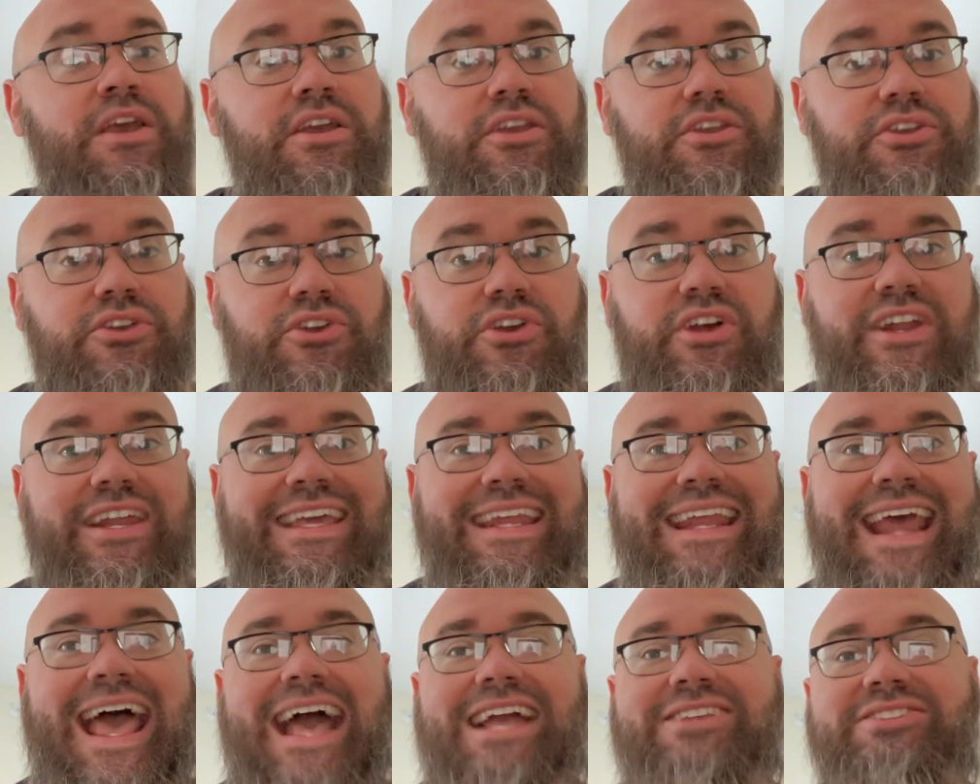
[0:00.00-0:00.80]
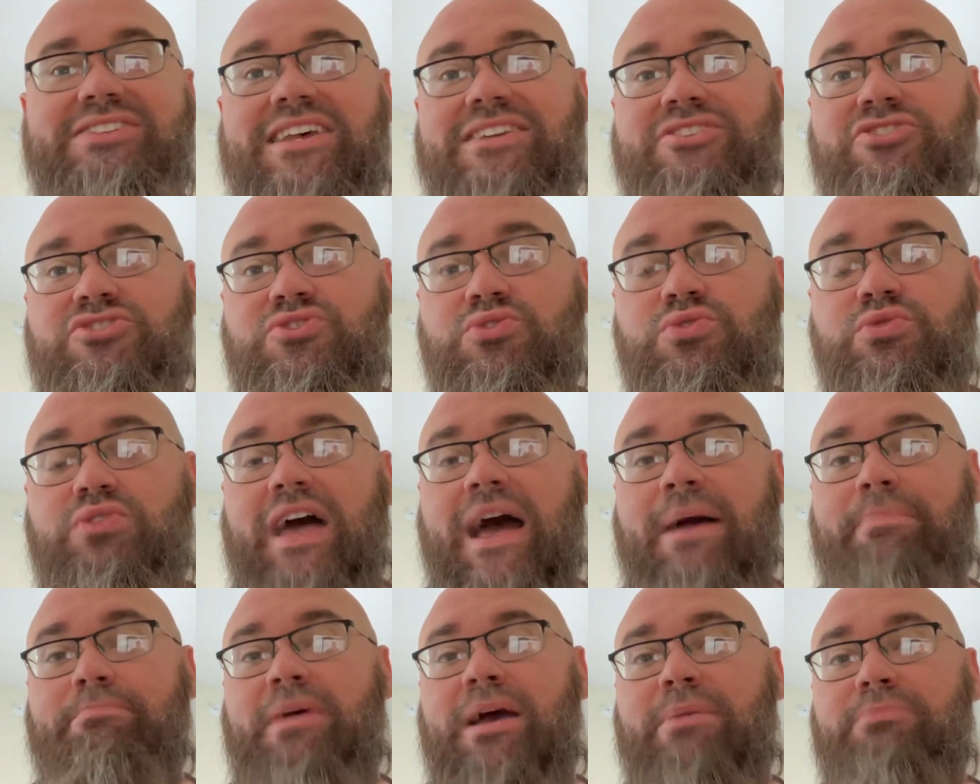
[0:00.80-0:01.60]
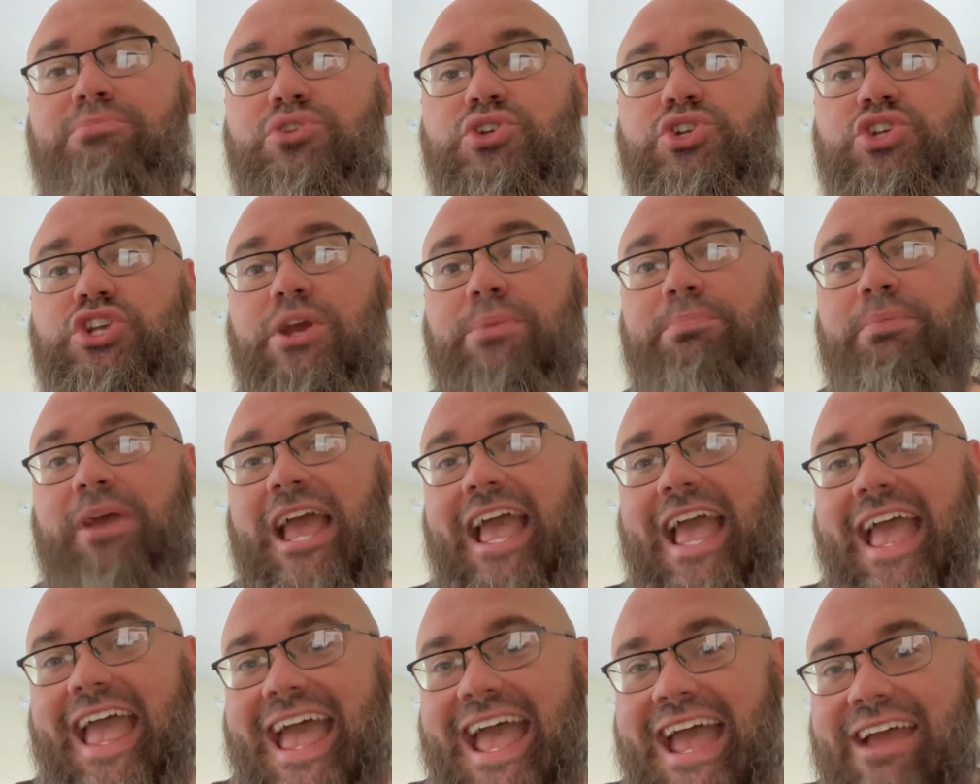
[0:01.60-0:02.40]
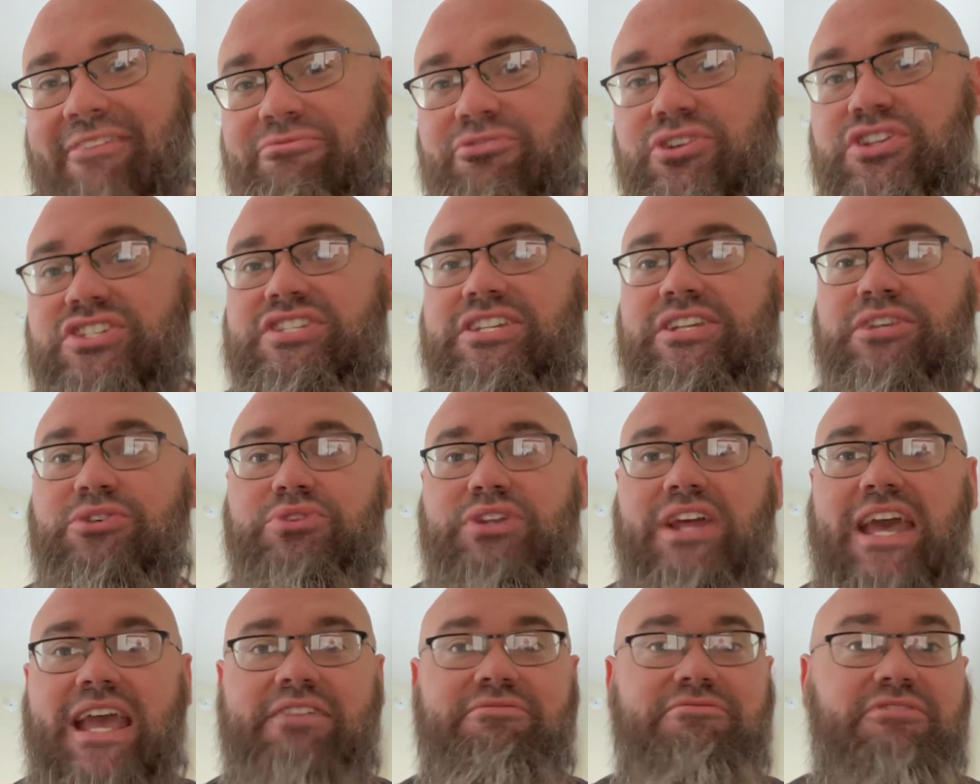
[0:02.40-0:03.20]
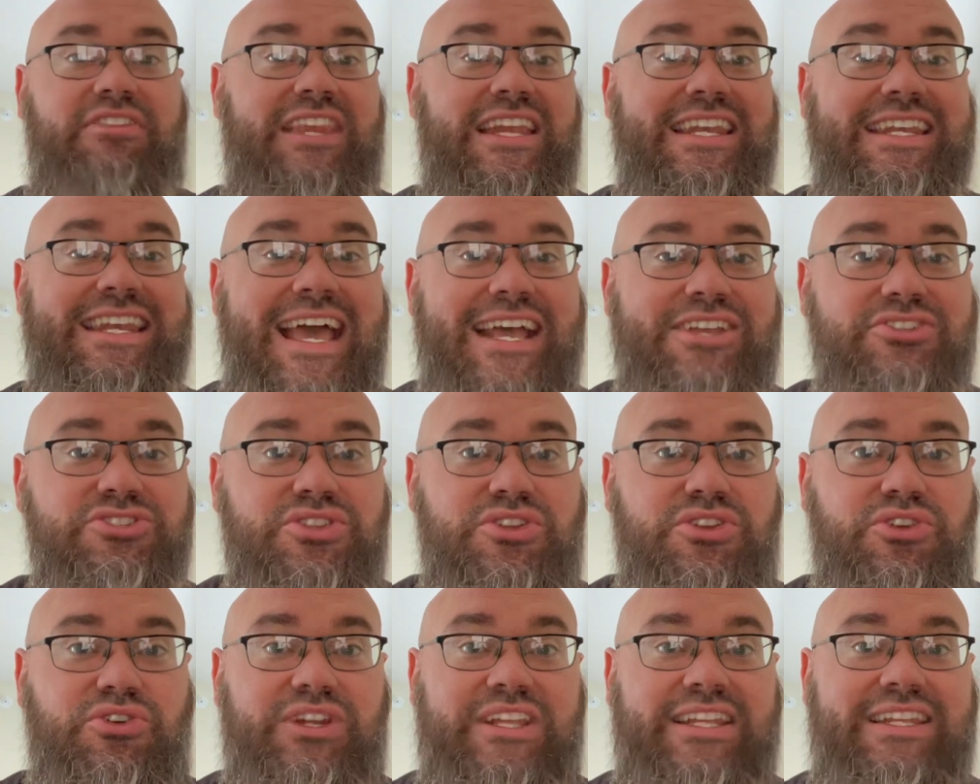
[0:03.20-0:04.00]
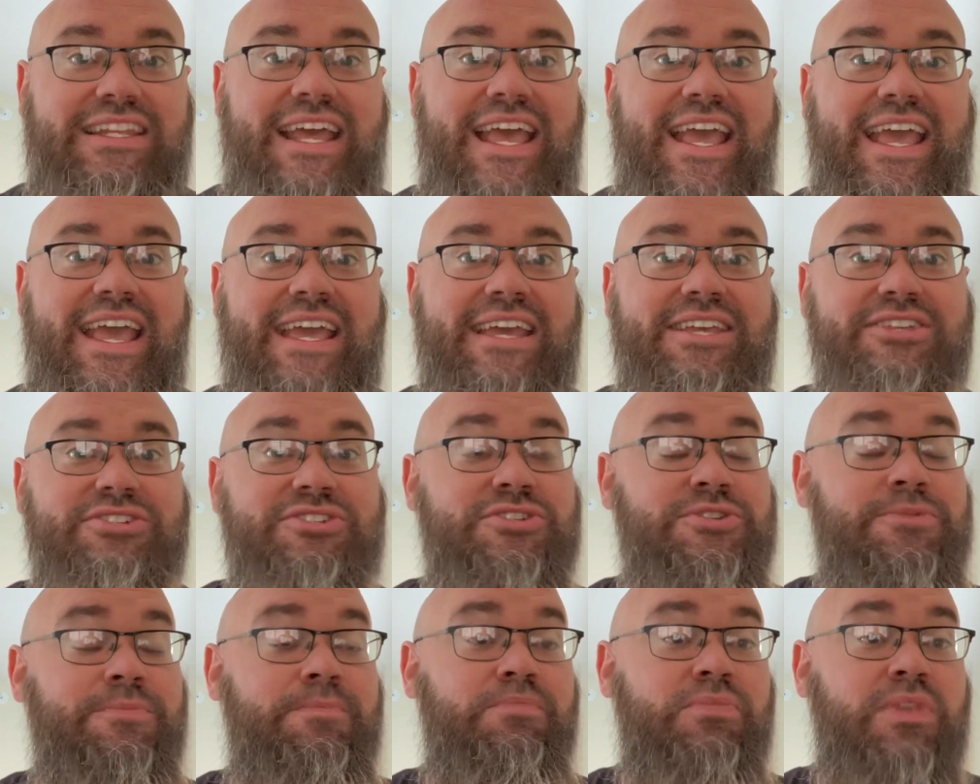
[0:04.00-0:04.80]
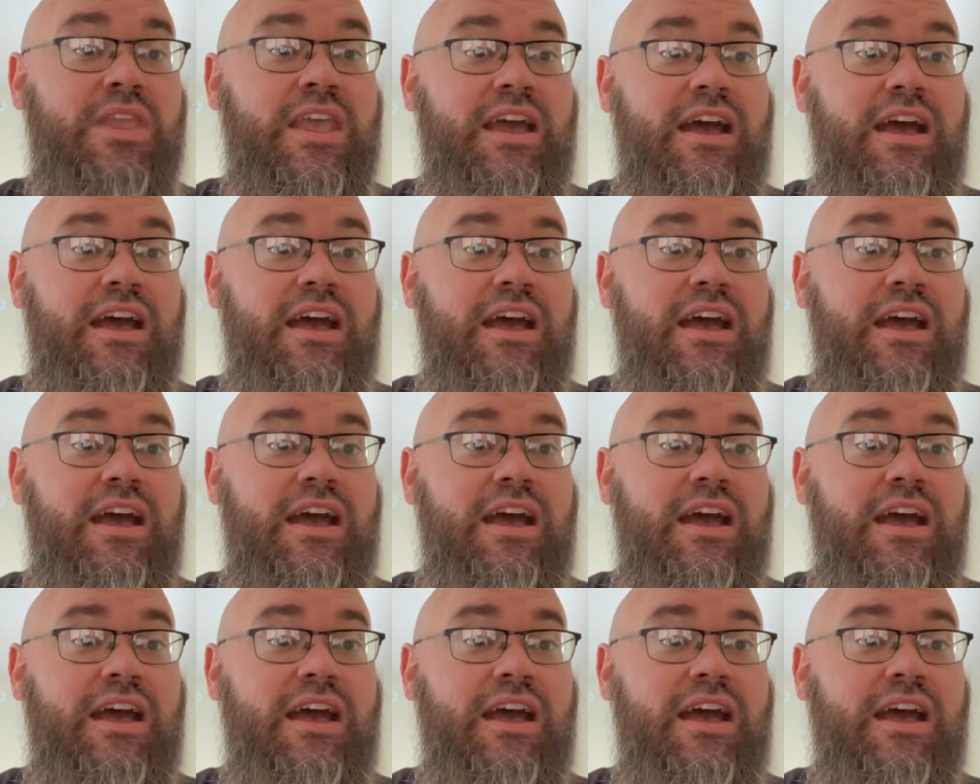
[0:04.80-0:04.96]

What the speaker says: you're going to get access to that membership every single day for the next 30 days.